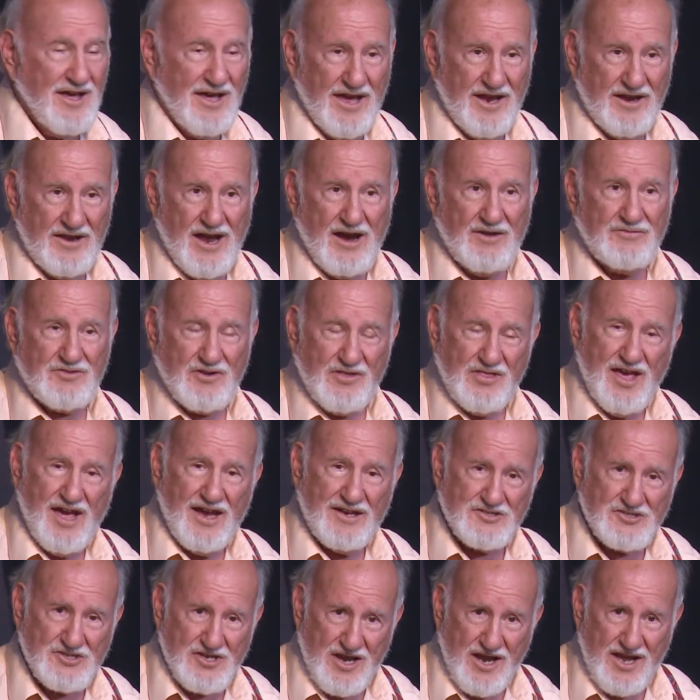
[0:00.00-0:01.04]
and after
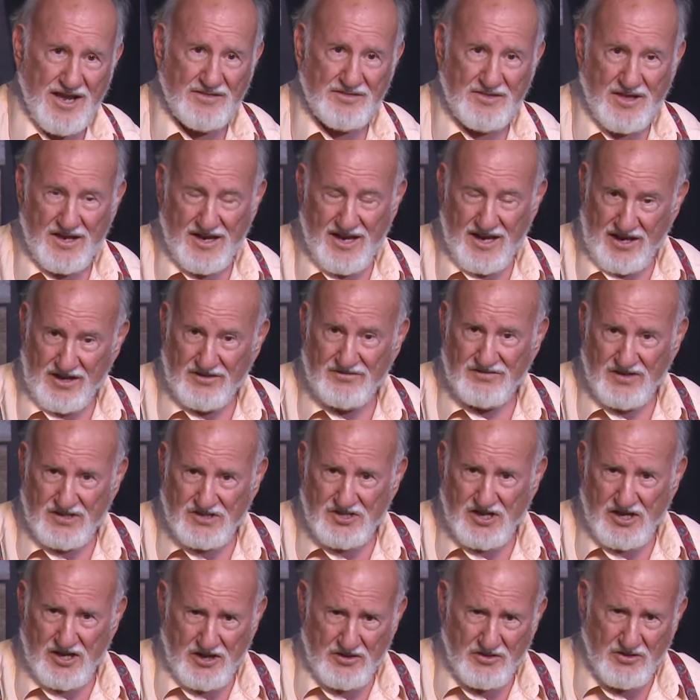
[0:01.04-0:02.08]
that saying that he had
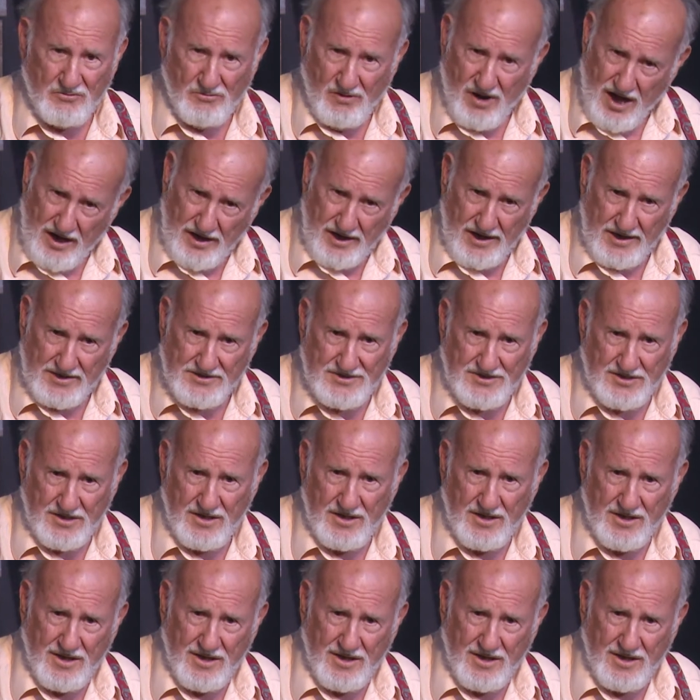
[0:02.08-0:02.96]
visited the Rockies.